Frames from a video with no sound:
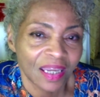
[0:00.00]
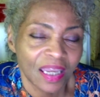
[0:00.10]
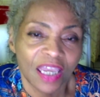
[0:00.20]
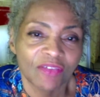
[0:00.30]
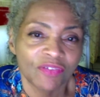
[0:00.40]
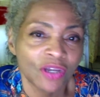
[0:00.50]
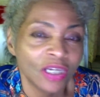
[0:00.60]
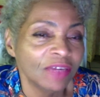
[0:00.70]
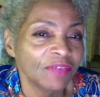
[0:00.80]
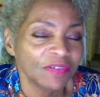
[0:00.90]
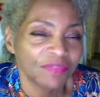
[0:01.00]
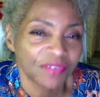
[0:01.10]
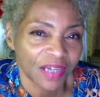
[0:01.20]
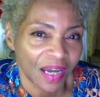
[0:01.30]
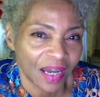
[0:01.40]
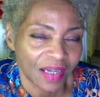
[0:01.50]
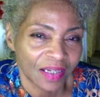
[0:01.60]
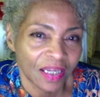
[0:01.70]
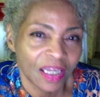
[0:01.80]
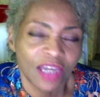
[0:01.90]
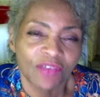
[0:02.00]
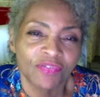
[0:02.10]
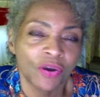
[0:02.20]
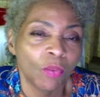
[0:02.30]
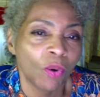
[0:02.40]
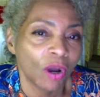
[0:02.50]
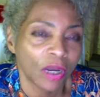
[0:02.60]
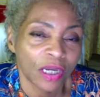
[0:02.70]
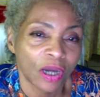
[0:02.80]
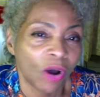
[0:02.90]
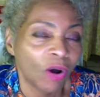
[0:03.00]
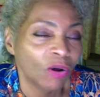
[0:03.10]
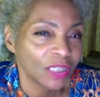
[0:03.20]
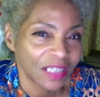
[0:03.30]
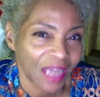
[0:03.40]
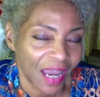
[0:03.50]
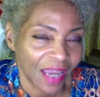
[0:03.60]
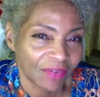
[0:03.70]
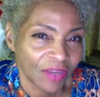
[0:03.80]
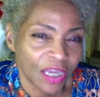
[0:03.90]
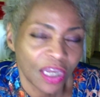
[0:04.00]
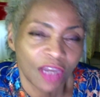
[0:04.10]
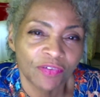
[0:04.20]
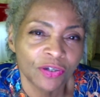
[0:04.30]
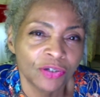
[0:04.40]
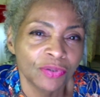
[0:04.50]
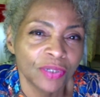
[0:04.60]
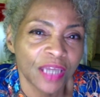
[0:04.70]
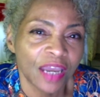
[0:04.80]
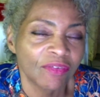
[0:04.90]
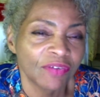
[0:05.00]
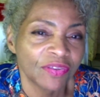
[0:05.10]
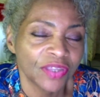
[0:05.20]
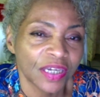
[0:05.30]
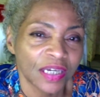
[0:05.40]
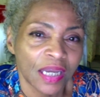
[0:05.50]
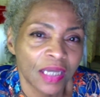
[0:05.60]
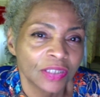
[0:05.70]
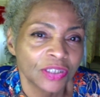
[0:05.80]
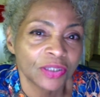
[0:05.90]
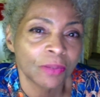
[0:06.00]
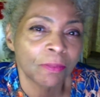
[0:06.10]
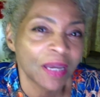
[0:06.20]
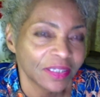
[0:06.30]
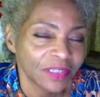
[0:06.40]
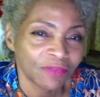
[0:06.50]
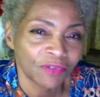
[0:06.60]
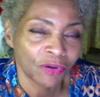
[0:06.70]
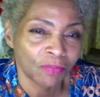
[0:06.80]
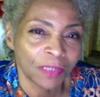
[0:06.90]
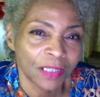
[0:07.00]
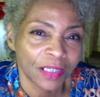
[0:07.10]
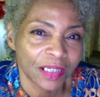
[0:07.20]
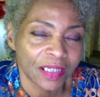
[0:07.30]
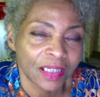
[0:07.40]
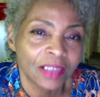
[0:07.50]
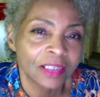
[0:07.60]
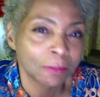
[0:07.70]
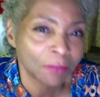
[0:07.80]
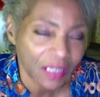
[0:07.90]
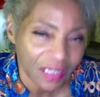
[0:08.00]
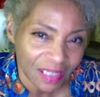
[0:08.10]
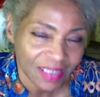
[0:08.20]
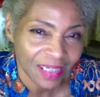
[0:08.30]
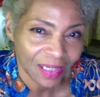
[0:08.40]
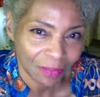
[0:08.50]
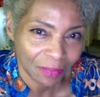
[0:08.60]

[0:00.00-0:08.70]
If you're living for God, if you're walking a holy life, if you're doing everything to the best of your ability to please him,